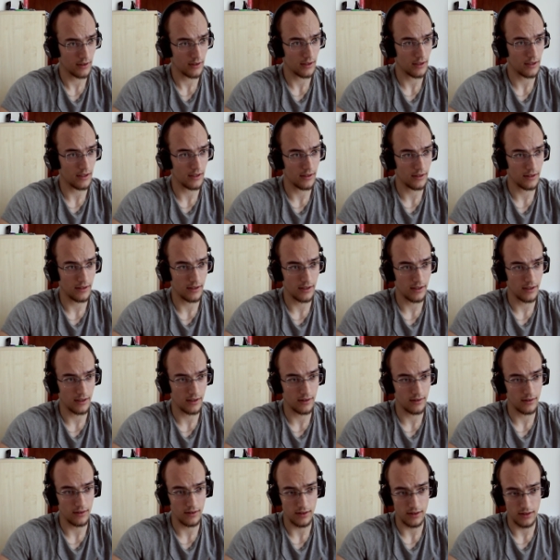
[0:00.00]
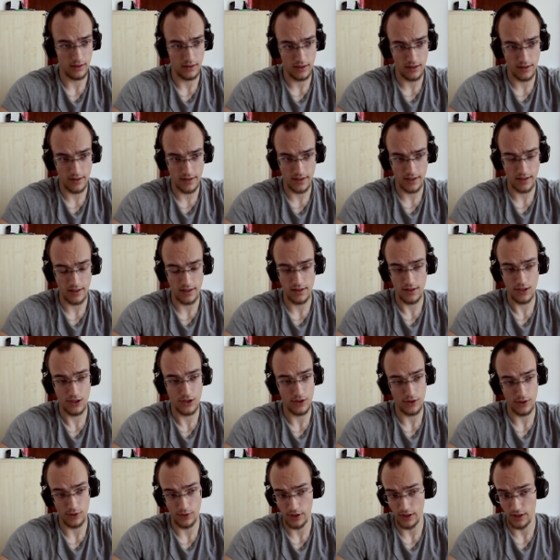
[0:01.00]
and then in this
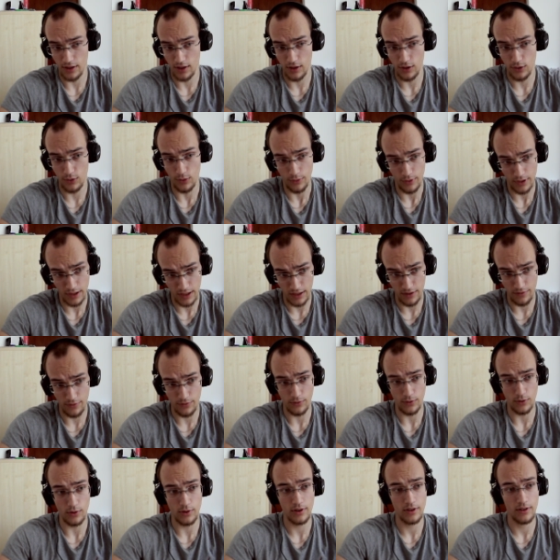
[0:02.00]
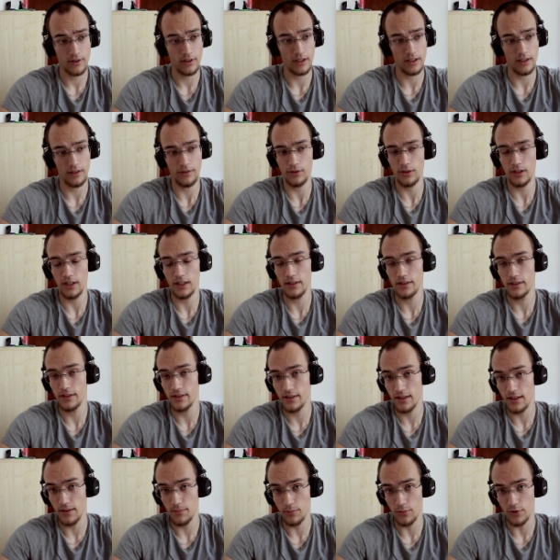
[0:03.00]
case you can go E four. And you get the
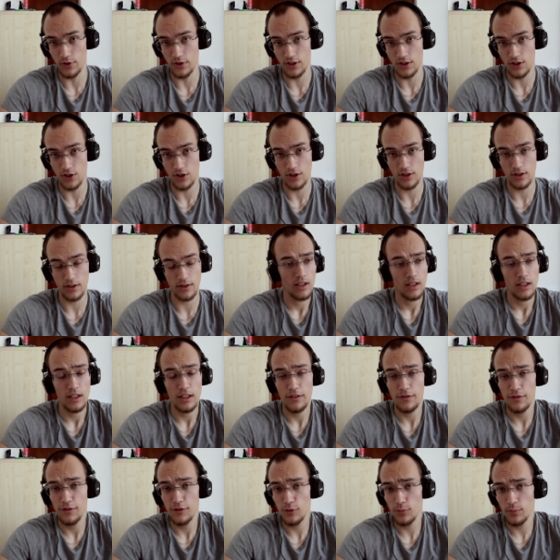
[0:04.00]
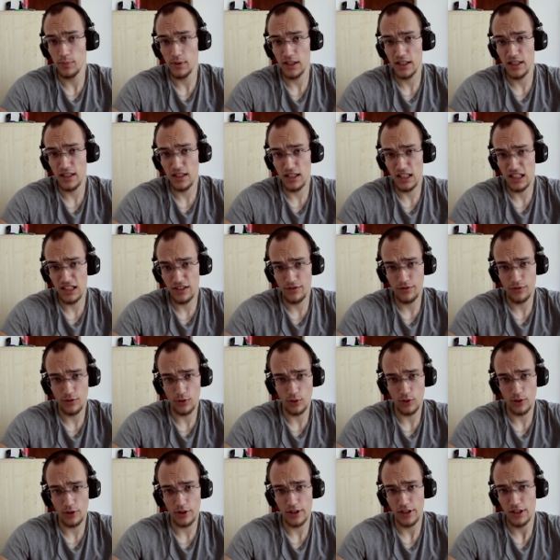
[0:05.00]
same position. If you play E
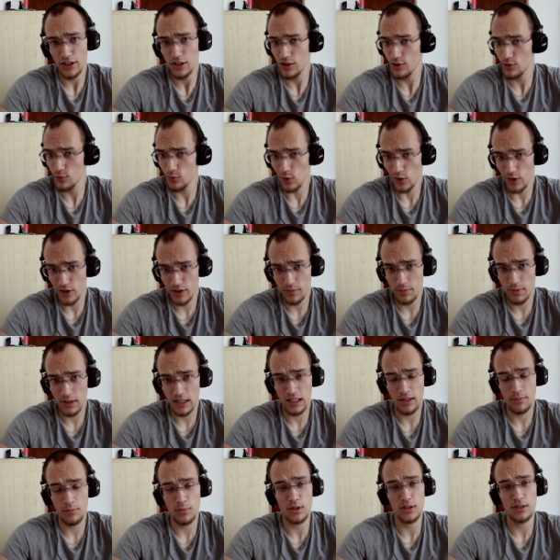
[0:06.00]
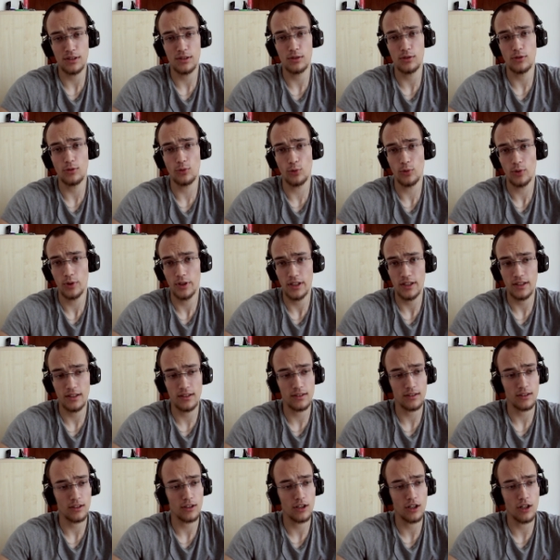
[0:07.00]
four, you won't be able to avoid
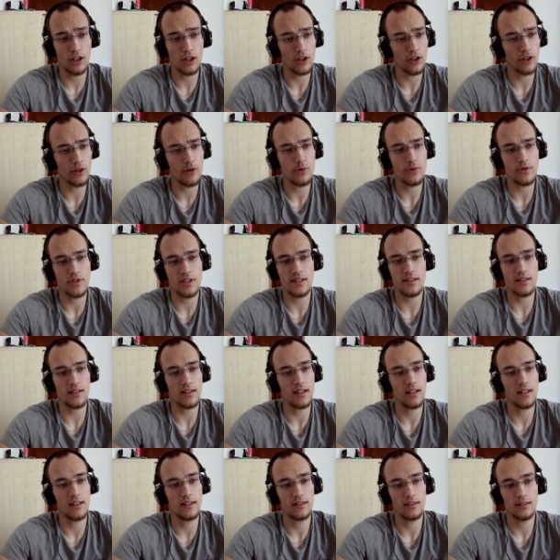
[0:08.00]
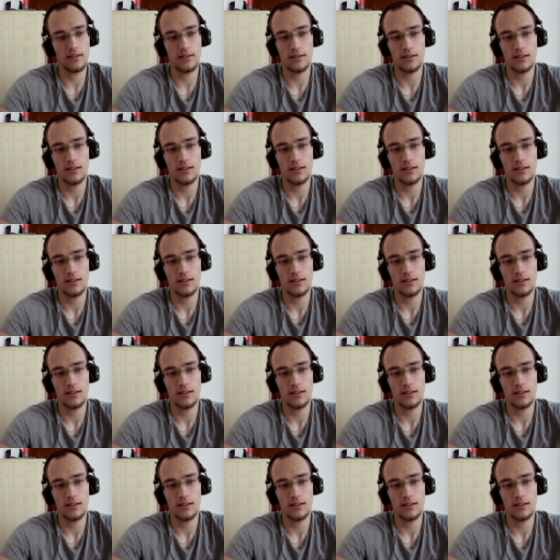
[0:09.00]
closed and